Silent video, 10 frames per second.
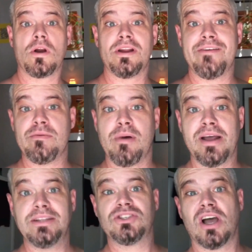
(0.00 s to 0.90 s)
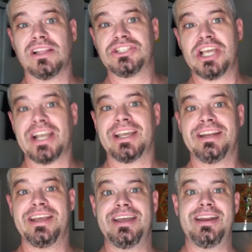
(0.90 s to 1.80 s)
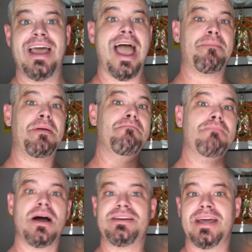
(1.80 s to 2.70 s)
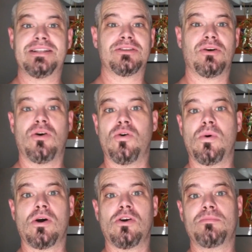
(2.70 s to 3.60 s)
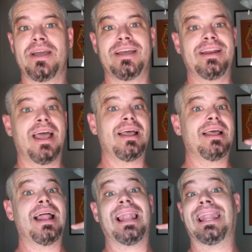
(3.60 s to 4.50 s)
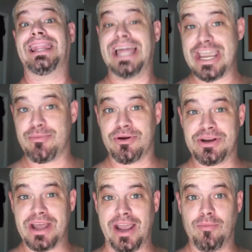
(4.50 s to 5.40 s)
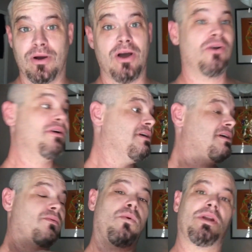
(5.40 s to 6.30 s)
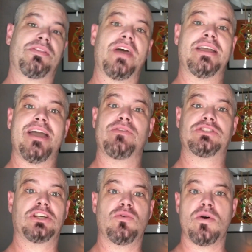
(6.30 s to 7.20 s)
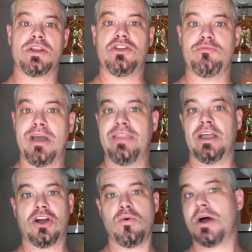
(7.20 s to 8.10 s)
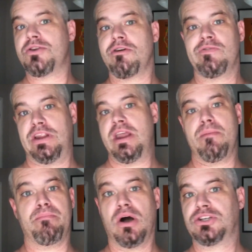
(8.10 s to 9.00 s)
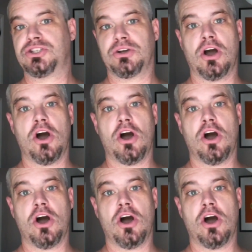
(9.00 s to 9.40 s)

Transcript: What's up, you guys? I'm back with another one. I'm gonna make a public service announcement right now. If you're pro Charlie Chill